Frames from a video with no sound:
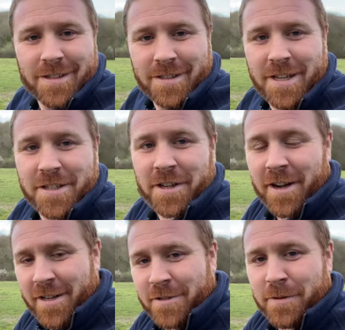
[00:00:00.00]
these
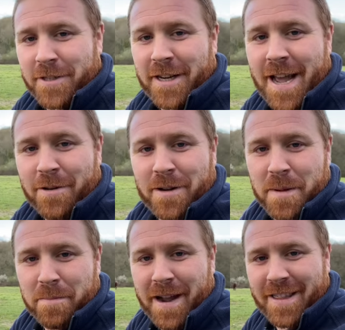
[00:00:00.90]
guys which are now
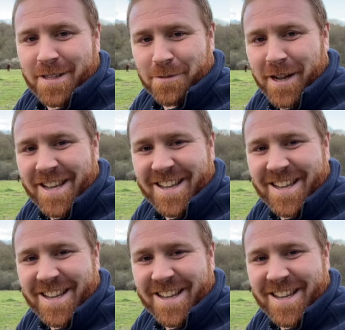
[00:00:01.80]
coming back this way